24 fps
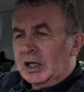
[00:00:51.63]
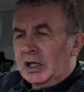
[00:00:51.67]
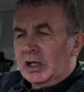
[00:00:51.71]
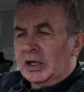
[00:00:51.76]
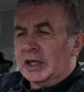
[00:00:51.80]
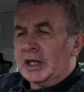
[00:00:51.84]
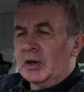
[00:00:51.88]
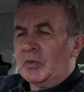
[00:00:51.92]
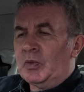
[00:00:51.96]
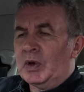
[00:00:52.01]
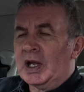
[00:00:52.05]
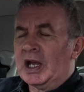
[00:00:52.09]

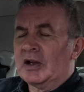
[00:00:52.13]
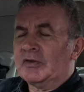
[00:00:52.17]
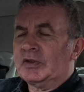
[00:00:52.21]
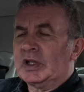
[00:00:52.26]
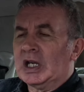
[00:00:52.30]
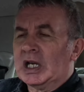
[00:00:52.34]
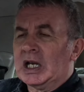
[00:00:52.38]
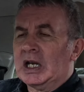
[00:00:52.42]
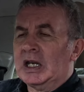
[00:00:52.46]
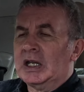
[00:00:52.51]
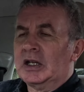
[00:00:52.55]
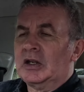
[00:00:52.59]
Then we have to
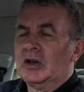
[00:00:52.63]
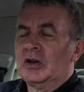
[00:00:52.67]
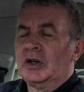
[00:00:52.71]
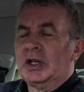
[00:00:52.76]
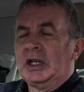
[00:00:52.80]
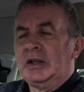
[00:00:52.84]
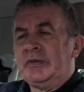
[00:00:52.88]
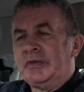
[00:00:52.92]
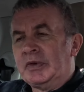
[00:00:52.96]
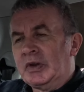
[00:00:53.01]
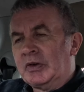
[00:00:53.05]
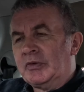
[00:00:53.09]
click on,
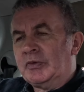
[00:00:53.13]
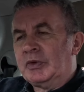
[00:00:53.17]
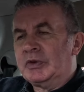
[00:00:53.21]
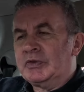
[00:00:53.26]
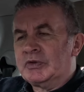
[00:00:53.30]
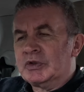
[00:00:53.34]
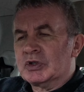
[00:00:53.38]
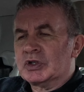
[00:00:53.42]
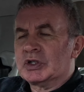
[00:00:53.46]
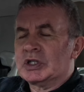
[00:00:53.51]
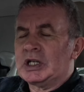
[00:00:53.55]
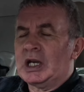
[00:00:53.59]
even though we've
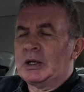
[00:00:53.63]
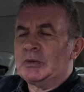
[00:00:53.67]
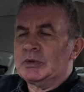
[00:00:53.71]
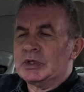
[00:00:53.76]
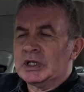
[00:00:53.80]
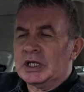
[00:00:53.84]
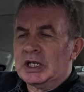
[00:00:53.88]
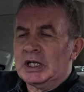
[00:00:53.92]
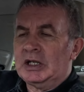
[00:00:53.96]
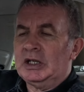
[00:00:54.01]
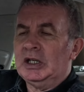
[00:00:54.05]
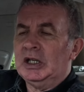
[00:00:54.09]
just typed it
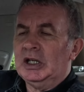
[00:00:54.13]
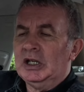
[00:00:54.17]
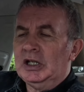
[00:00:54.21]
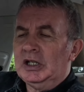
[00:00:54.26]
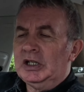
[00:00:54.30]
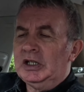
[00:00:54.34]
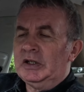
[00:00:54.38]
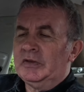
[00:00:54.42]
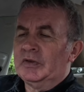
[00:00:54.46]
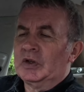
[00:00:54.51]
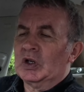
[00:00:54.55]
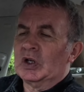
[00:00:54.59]
in,
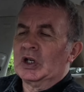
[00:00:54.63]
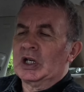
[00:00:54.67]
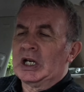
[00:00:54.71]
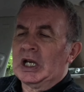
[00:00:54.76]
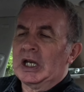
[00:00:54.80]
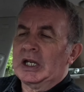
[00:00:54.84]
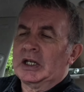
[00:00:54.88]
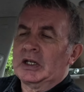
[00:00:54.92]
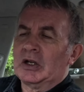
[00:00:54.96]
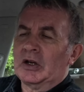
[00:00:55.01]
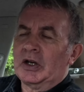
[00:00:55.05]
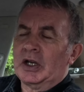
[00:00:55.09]
you've got to
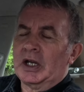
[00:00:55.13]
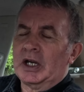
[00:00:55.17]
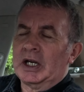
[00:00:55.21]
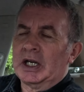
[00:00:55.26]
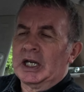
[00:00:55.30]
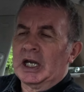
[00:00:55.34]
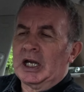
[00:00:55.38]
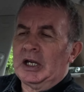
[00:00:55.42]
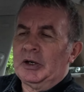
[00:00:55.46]
click on it again.